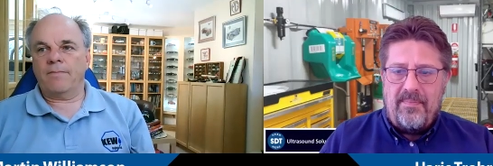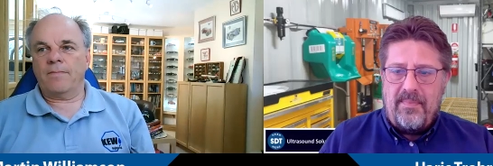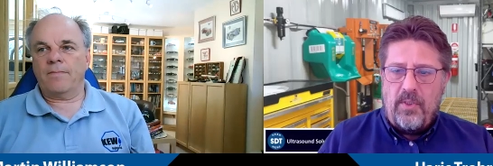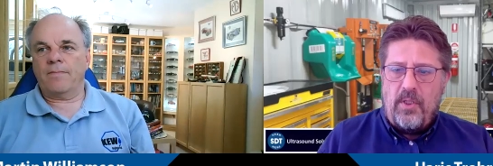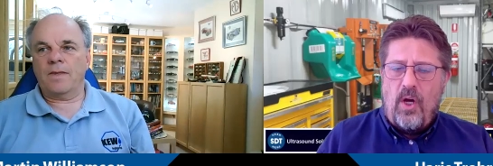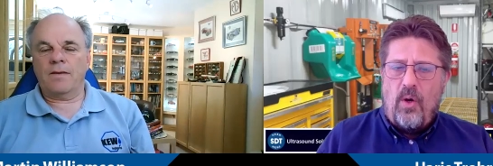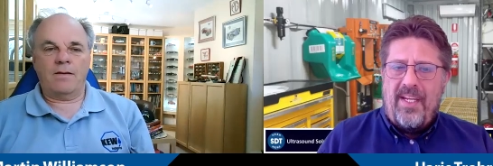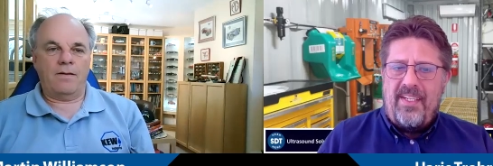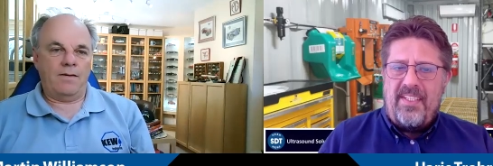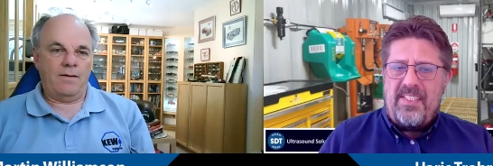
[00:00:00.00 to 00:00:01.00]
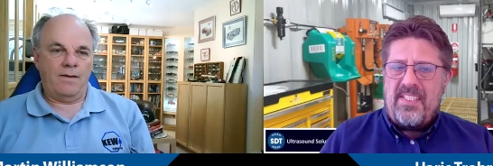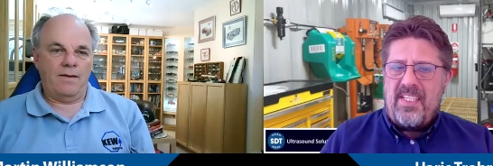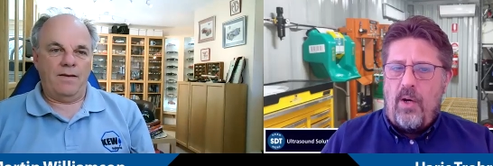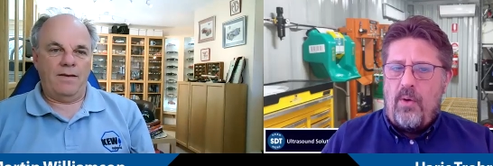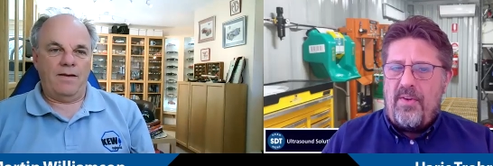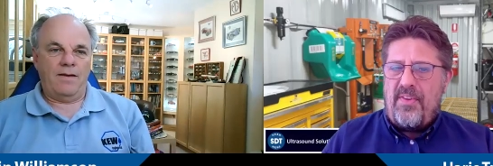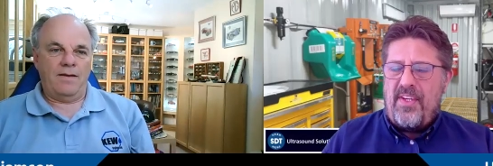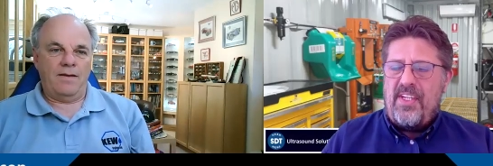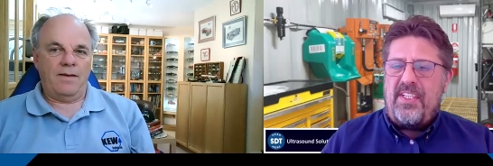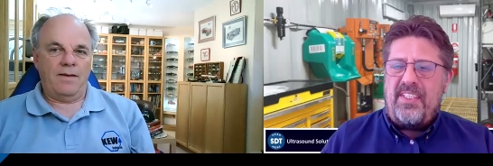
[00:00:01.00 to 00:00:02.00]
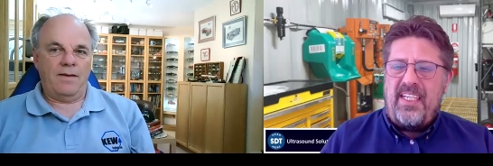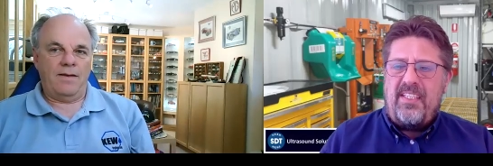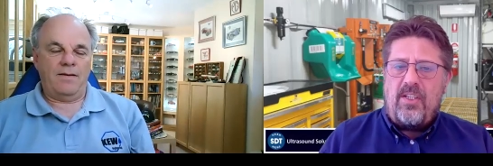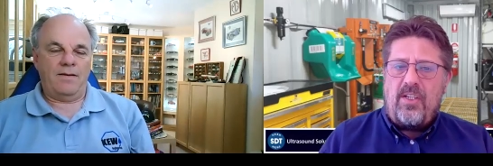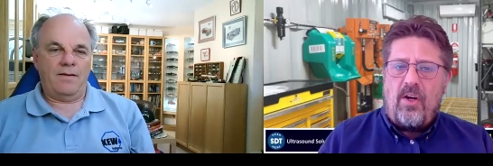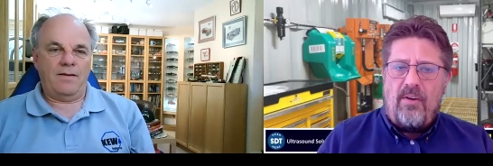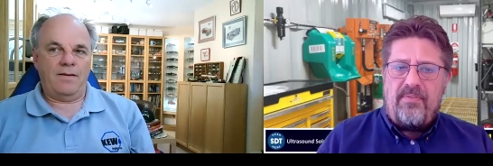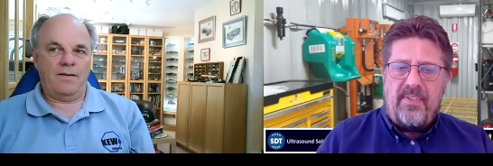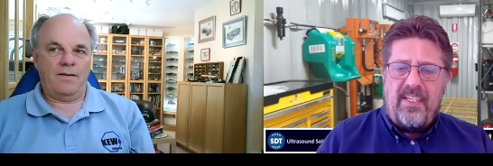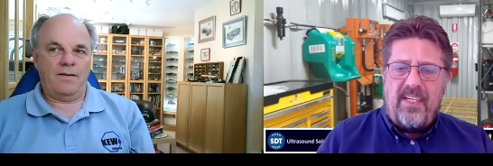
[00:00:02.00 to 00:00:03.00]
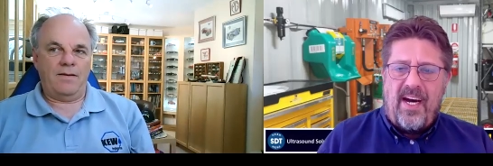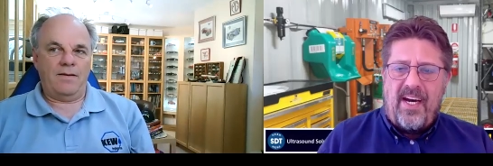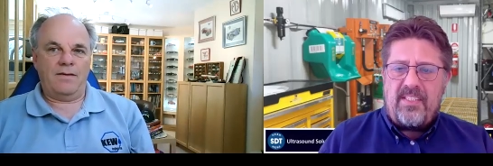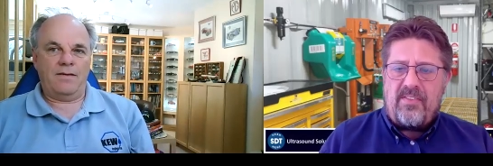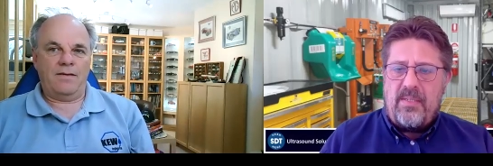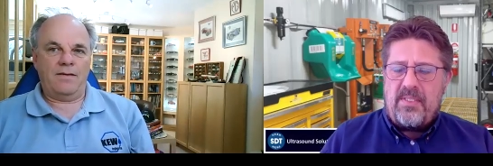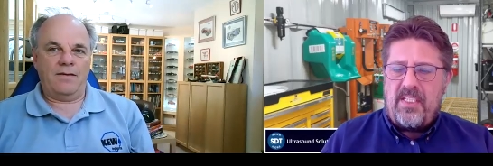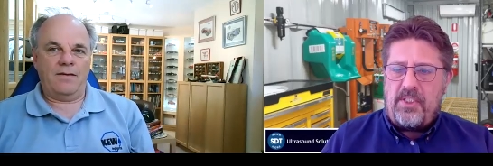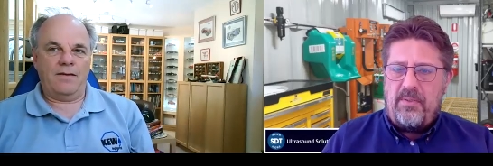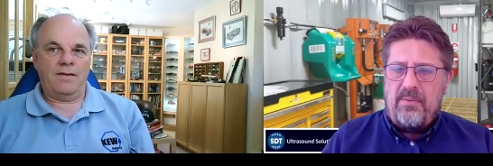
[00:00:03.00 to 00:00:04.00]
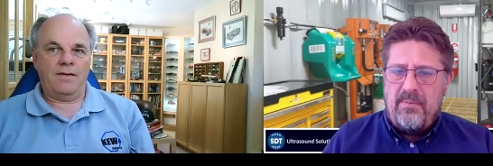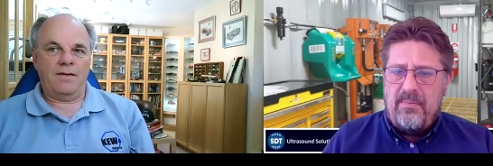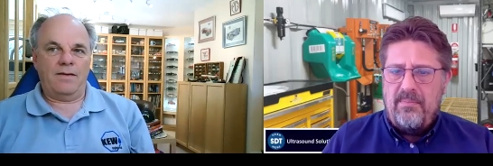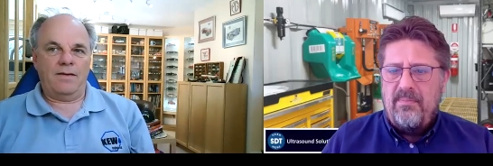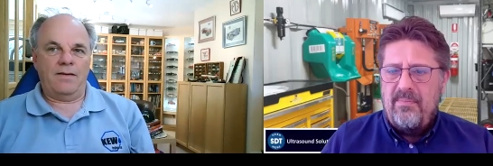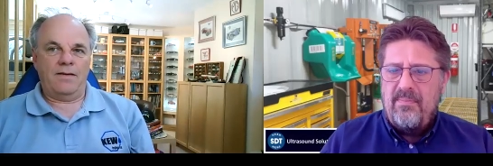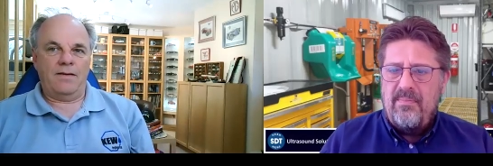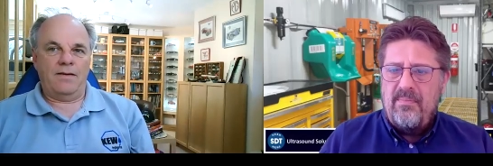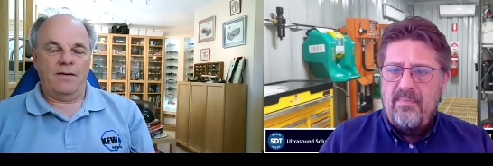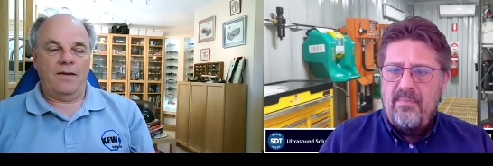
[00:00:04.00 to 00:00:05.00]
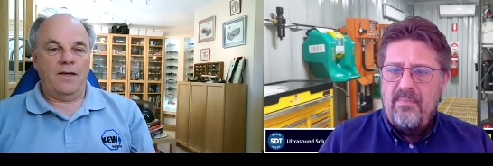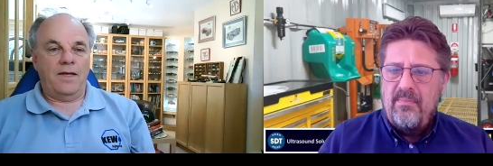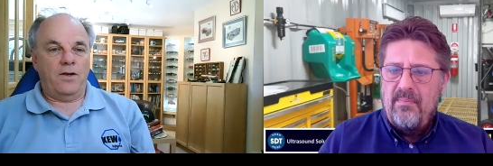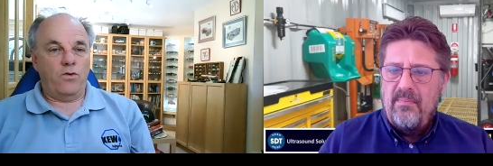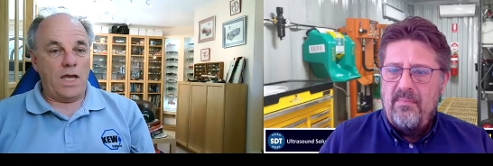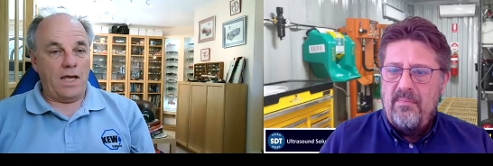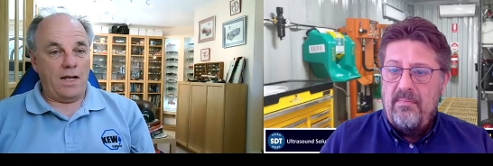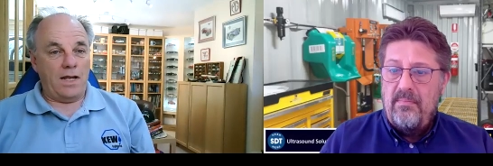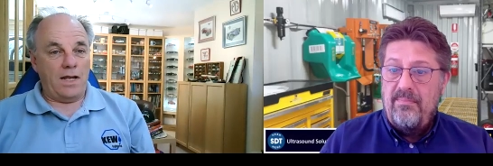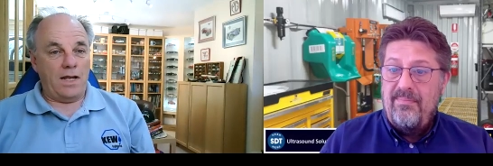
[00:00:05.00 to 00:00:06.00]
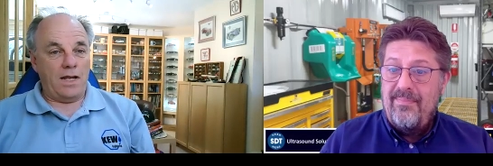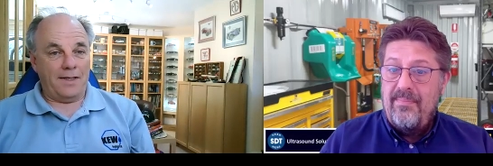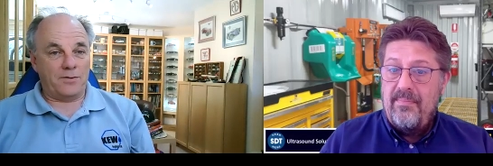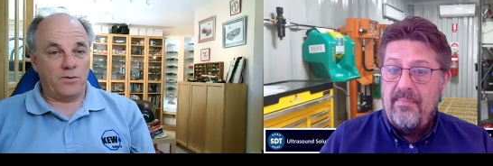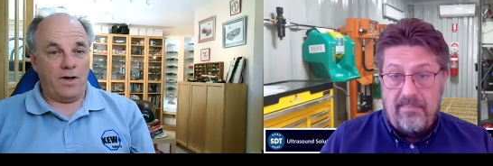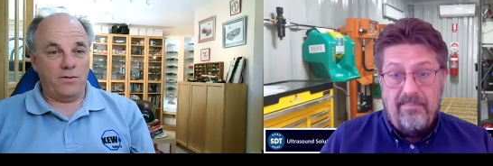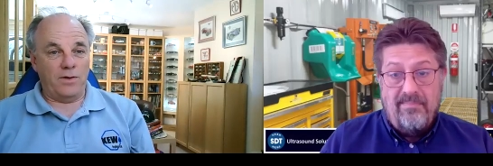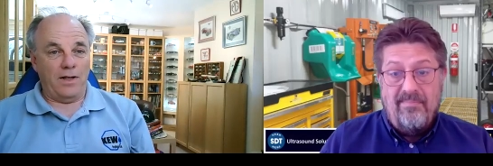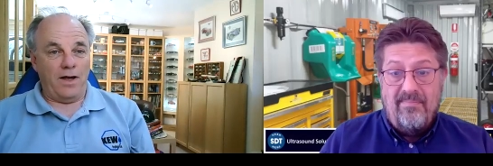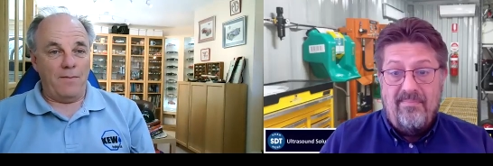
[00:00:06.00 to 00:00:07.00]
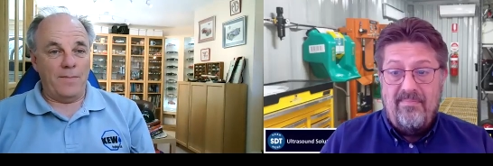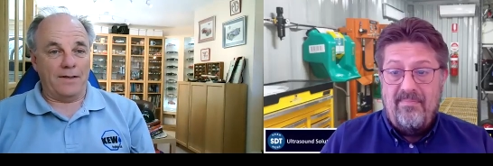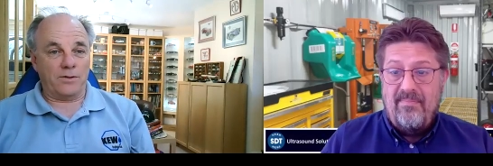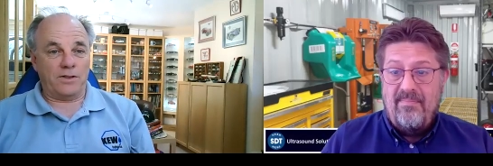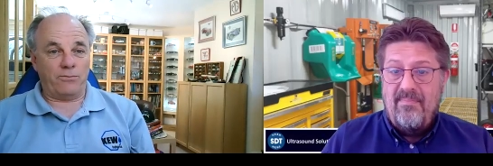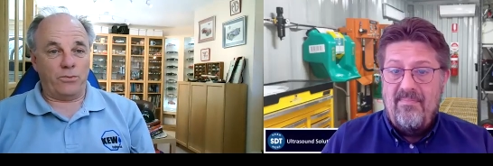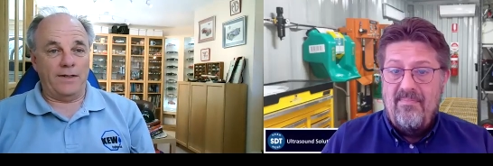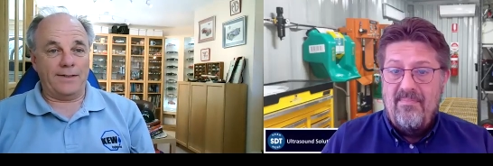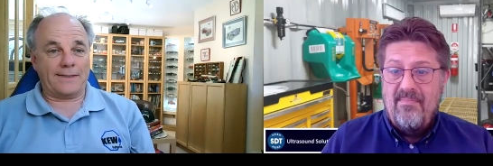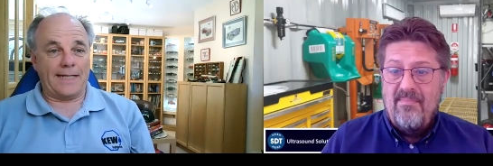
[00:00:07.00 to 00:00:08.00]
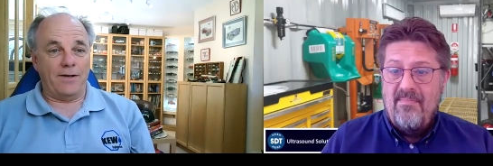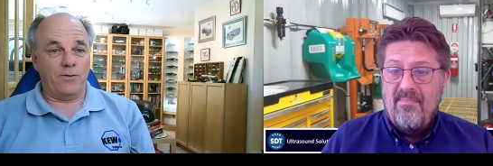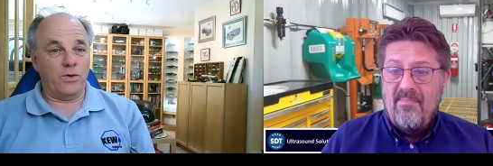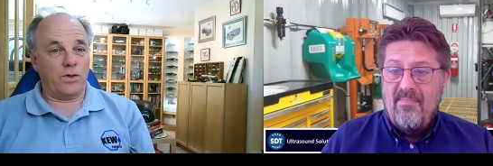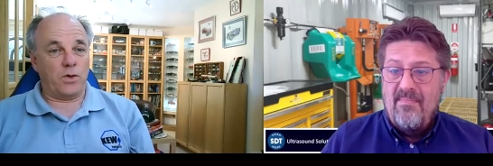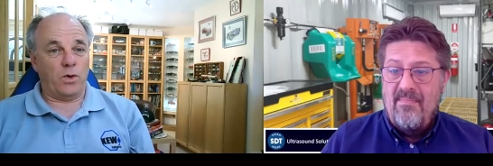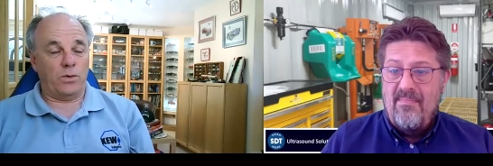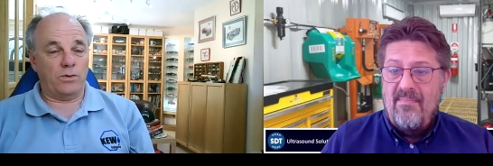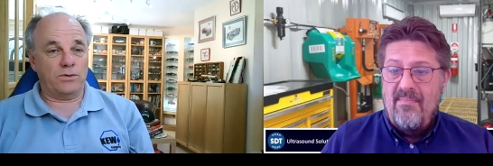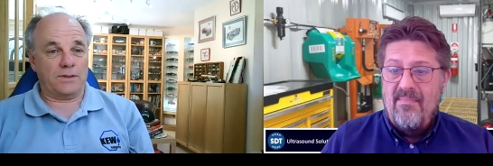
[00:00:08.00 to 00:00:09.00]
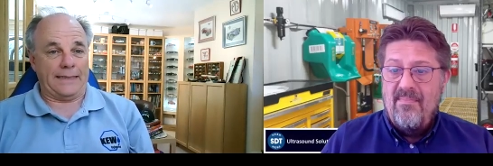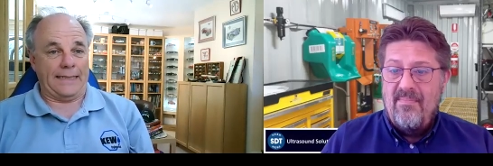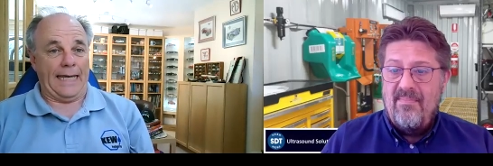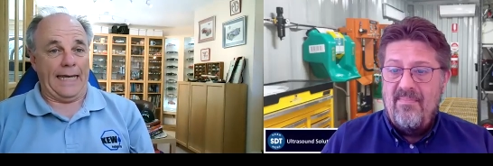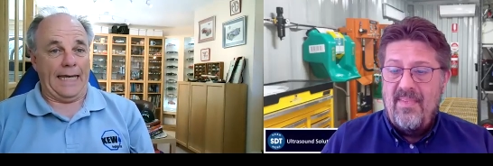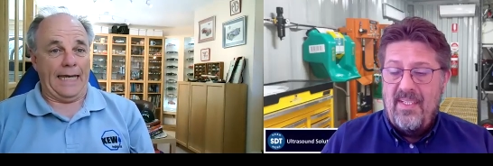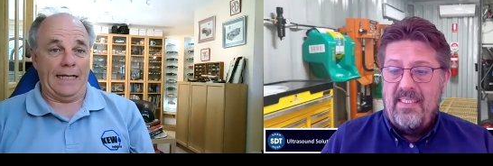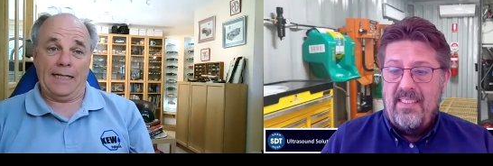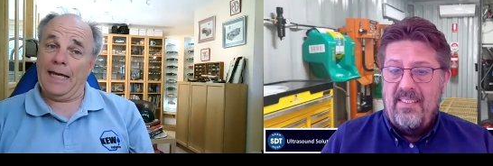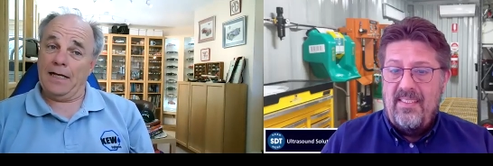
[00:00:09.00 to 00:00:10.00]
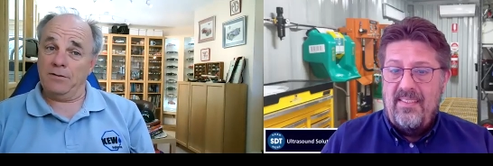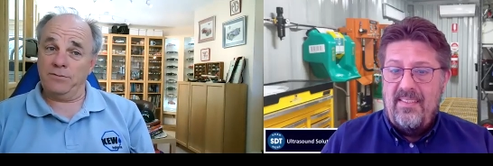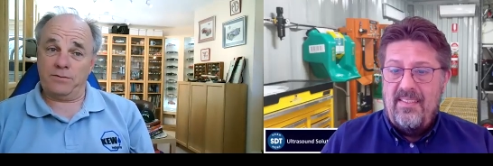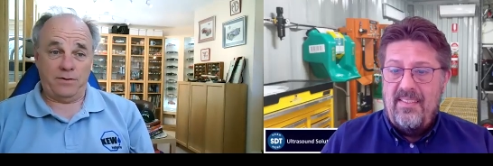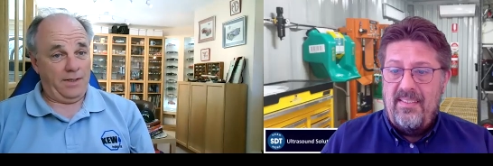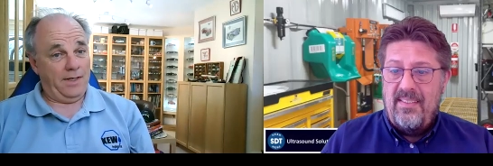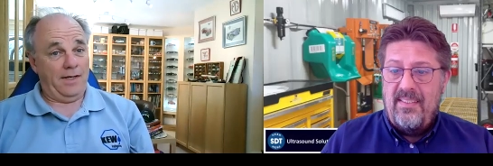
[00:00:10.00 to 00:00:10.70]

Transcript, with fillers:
Speaker 1: Do you know that this is our 13th coffee ice cream session?
Speaker 2: Really? That's rather alarming because if we understand root cause and health